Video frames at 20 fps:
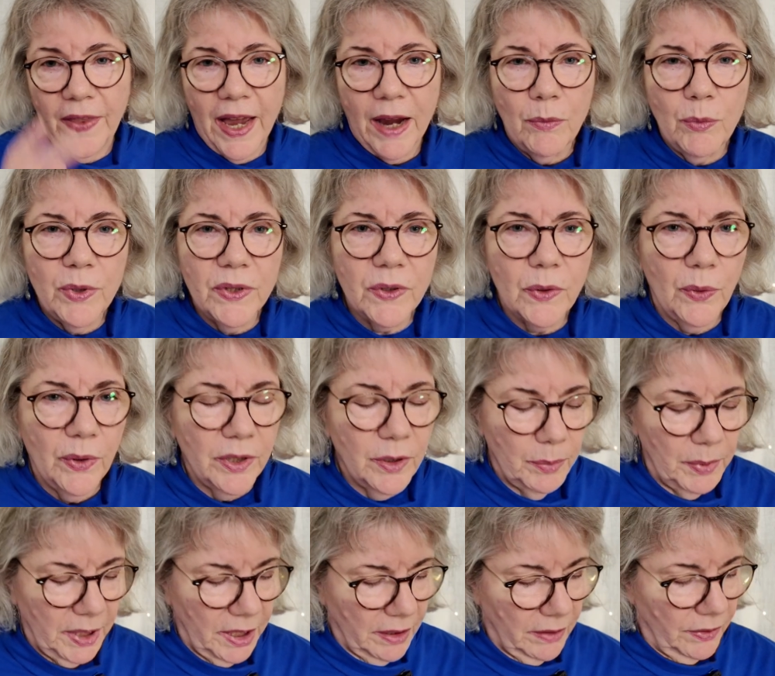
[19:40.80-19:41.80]
That was going
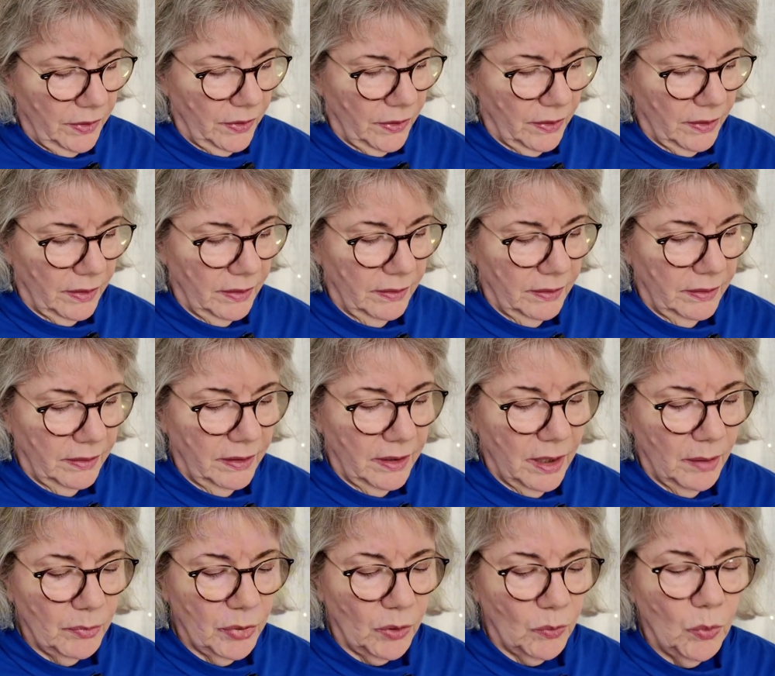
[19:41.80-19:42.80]
to be under
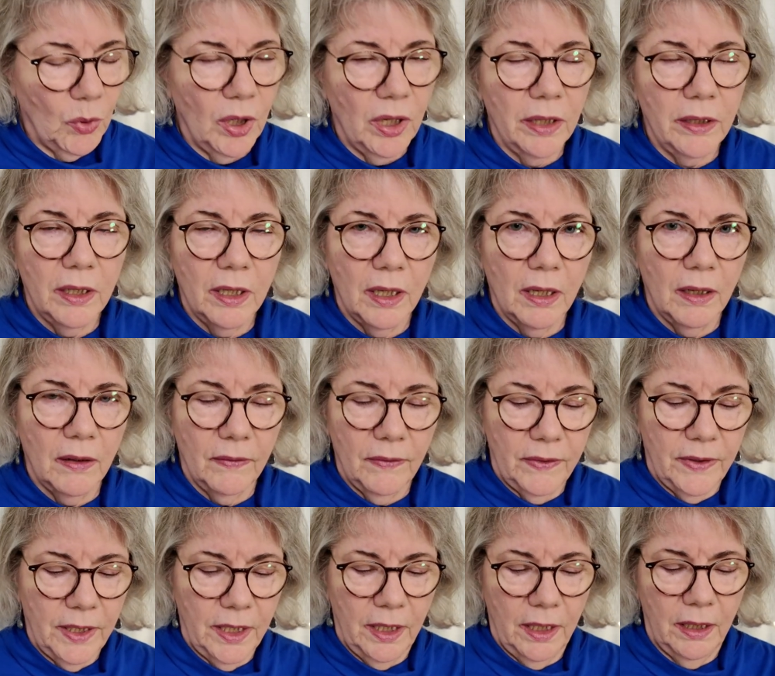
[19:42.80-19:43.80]
number 1
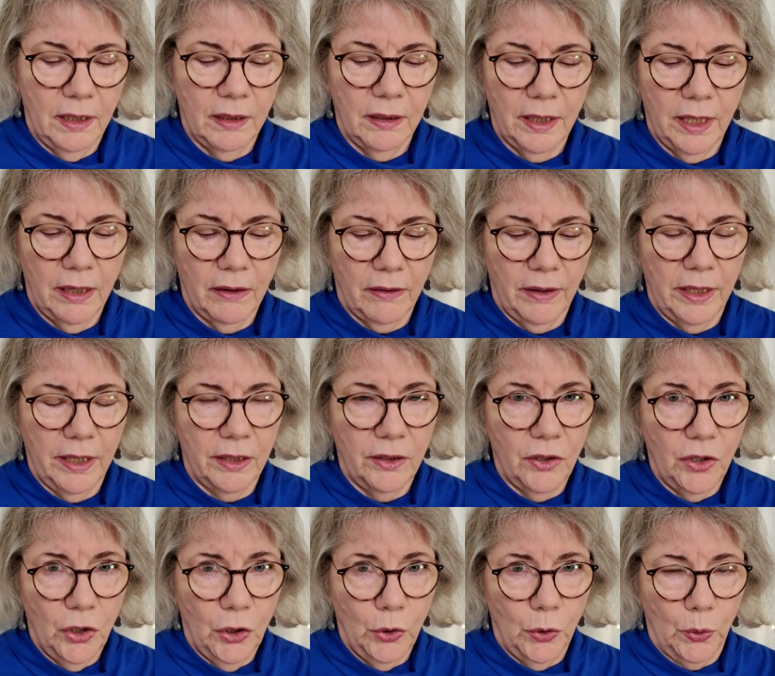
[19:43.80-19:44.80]
of the area,
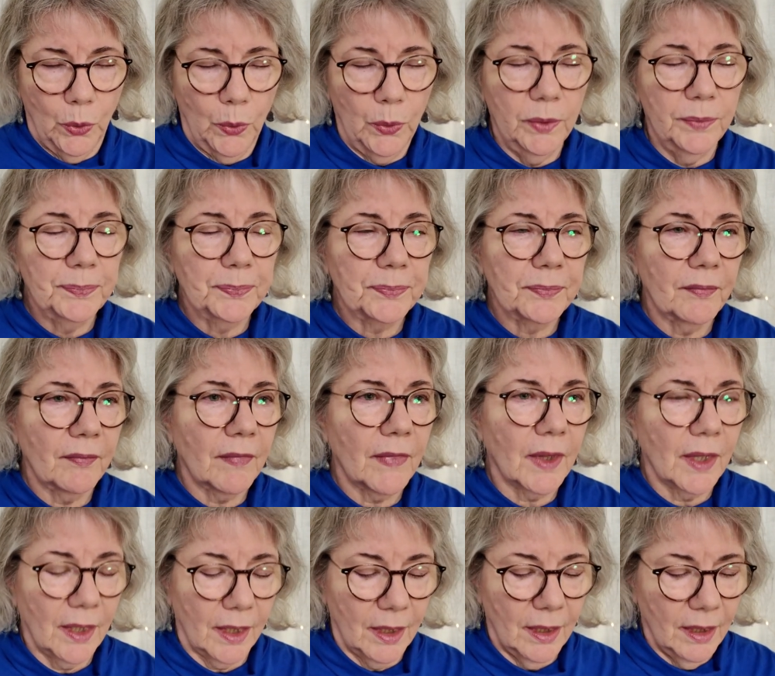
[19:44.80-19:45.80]
new.
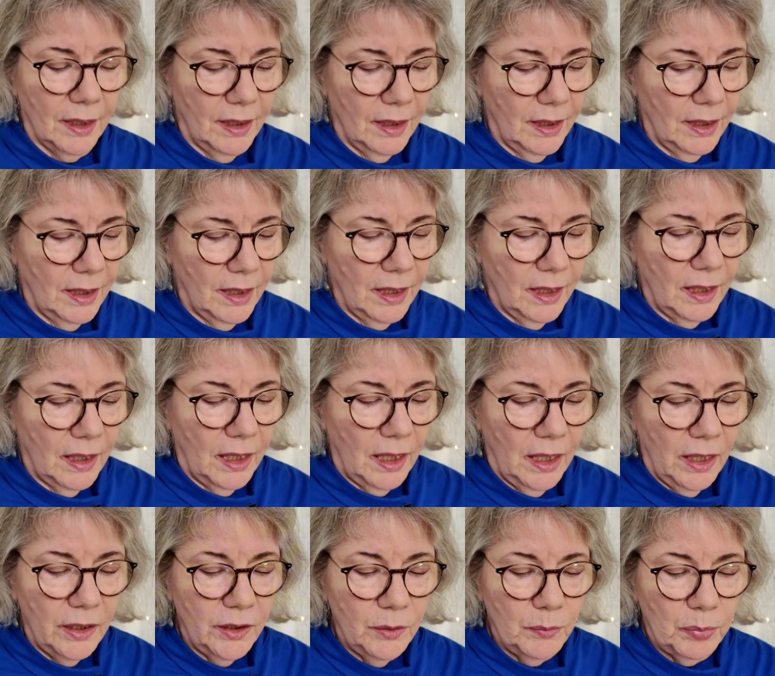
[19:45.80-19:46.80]

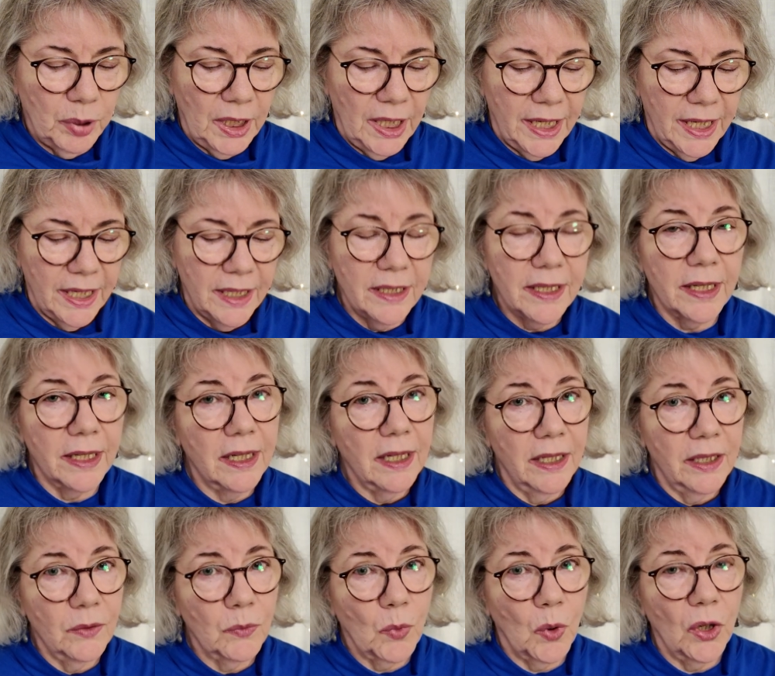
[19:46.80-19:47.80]
Unplanned and
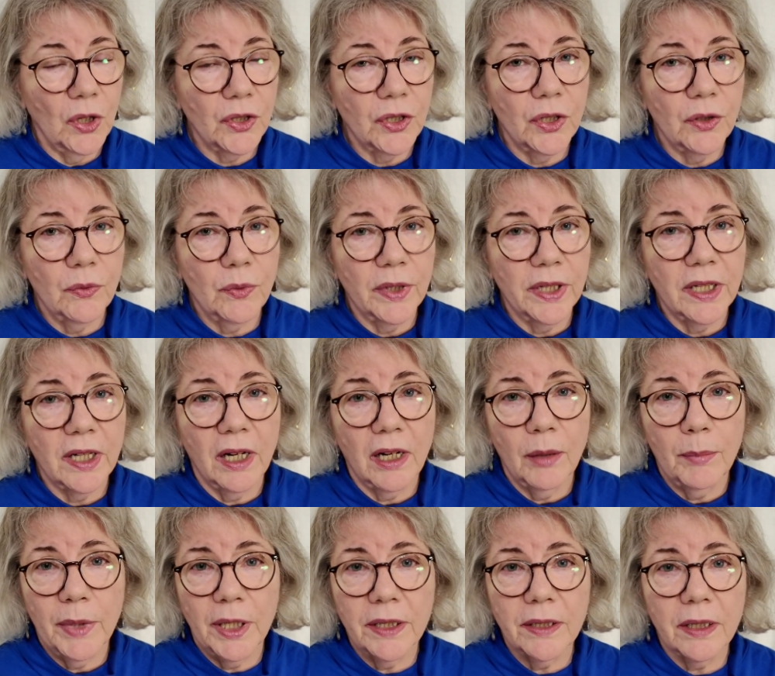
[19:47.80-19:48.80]
unwanted
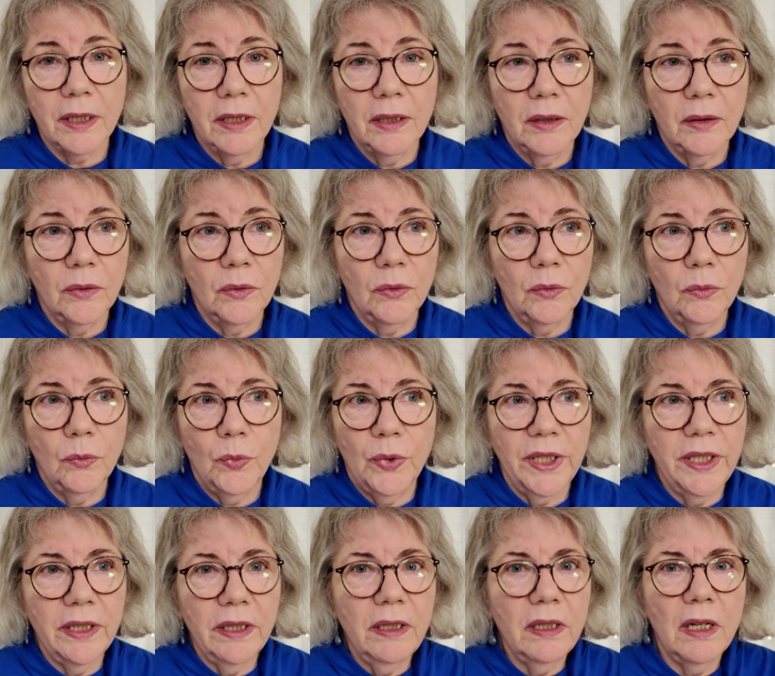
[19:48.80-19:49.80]
retirement.
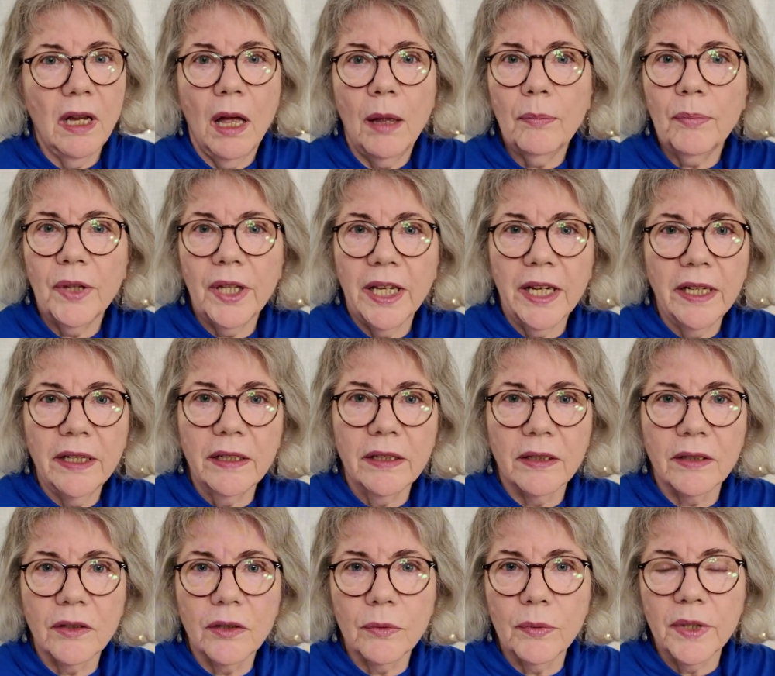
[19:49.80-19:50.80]
We did not
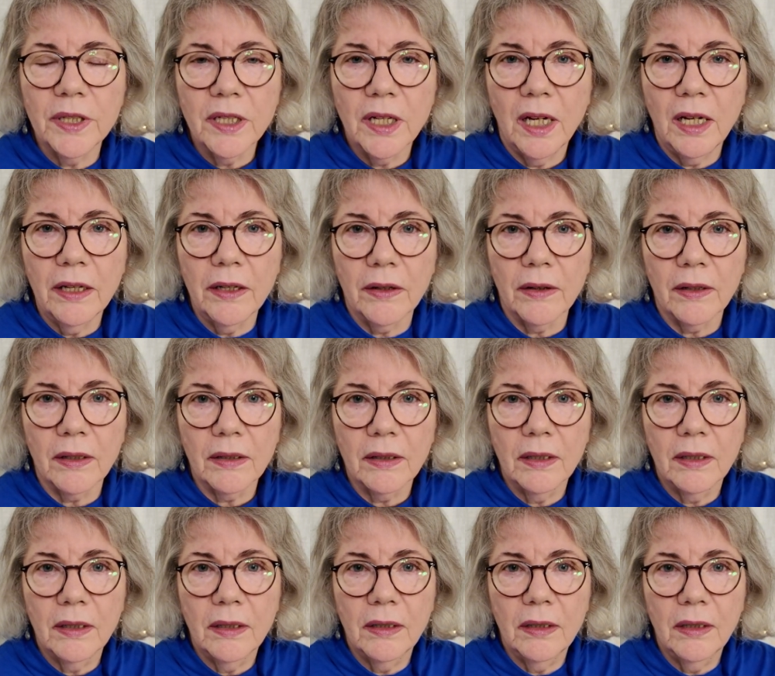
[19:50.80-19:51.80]
plan to retire.
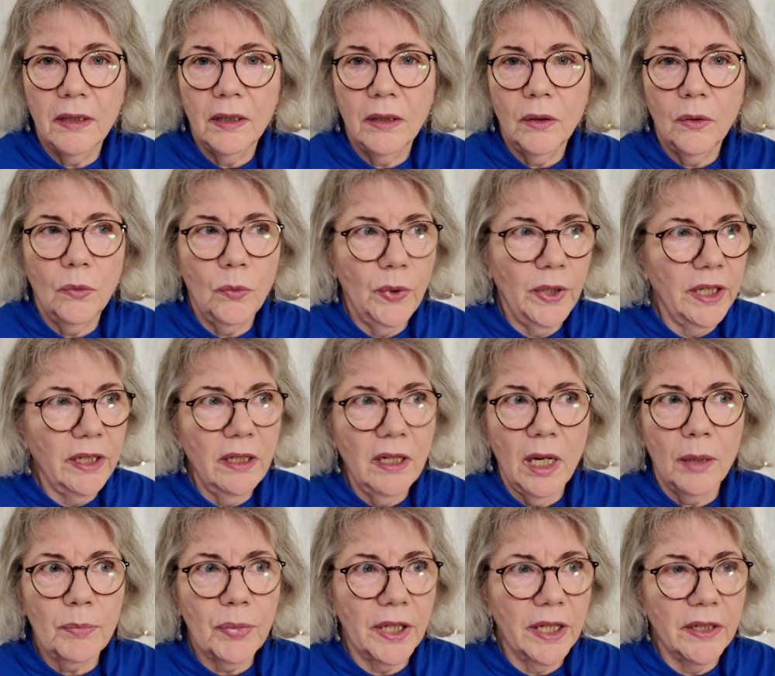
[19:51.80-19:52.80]
We had
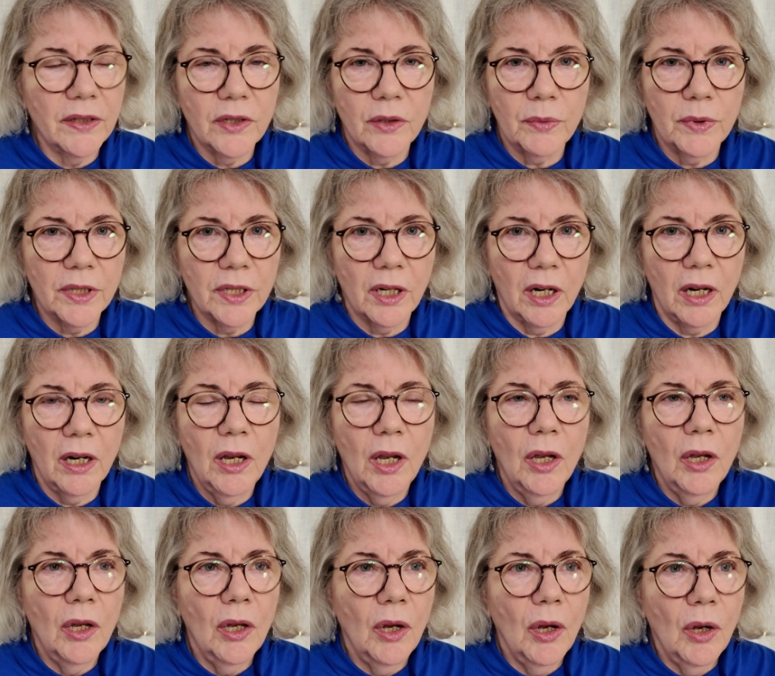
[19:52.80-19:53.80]
not planned to retire.
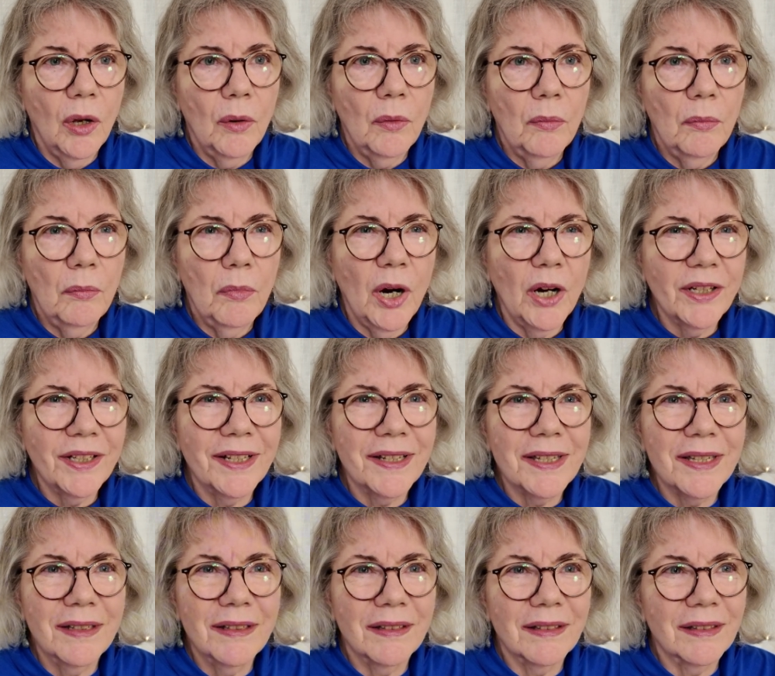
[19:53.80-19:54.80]
Mark
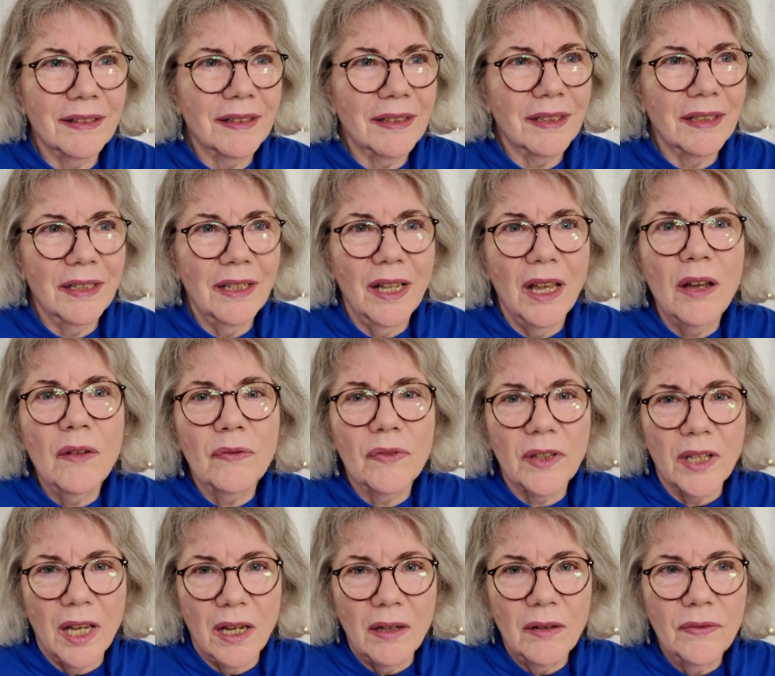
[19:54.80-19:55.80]
doesn't
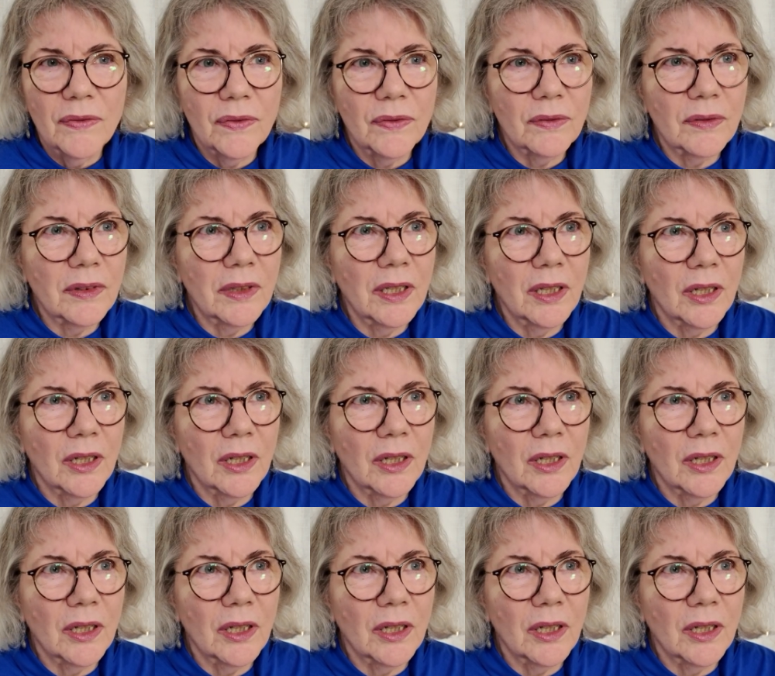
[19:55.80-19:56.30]
love,